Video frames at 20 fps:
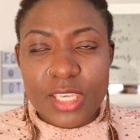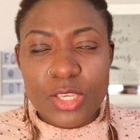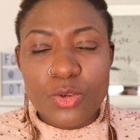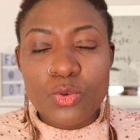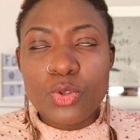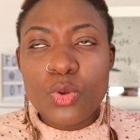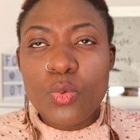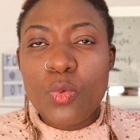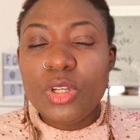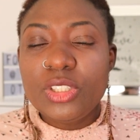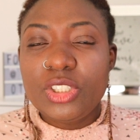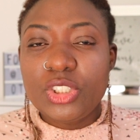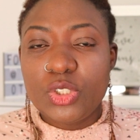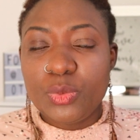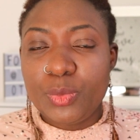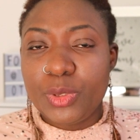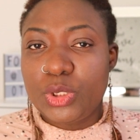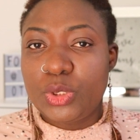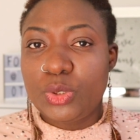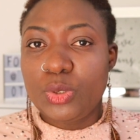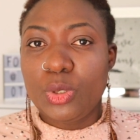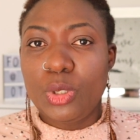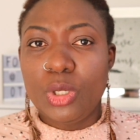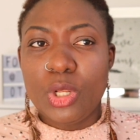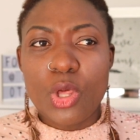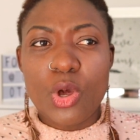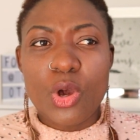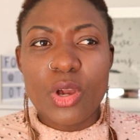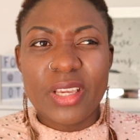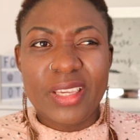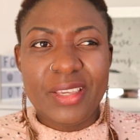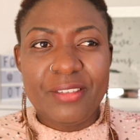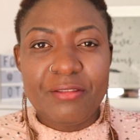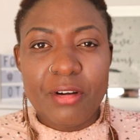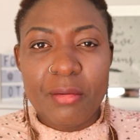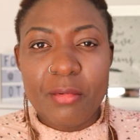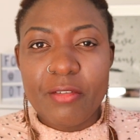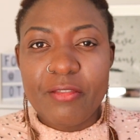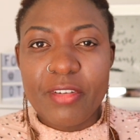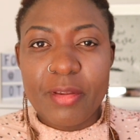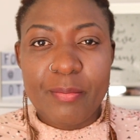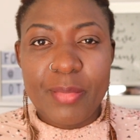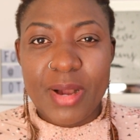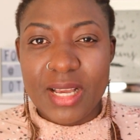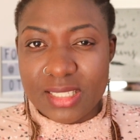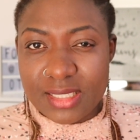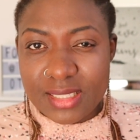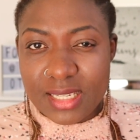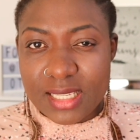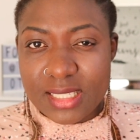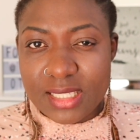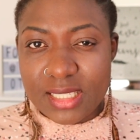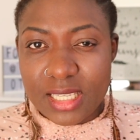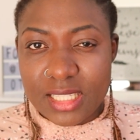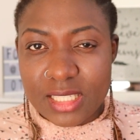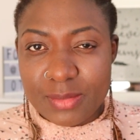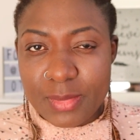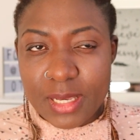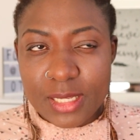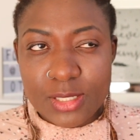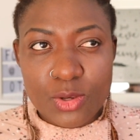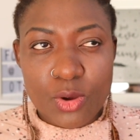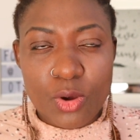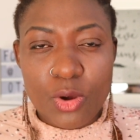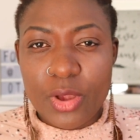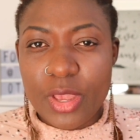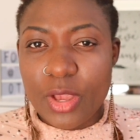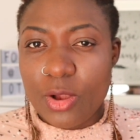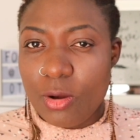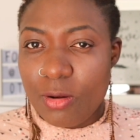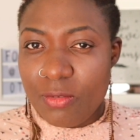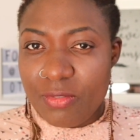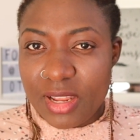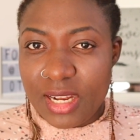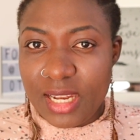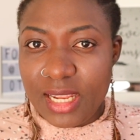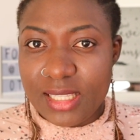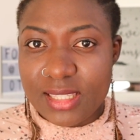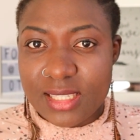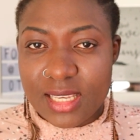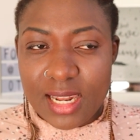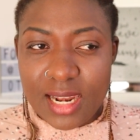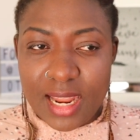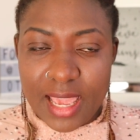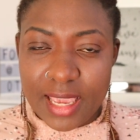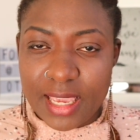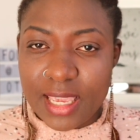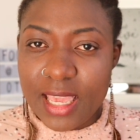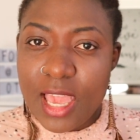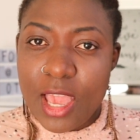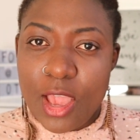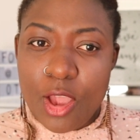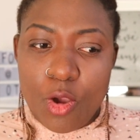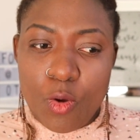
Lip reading: You don't want it to be too long, in form of a personal statement or a cover letter, like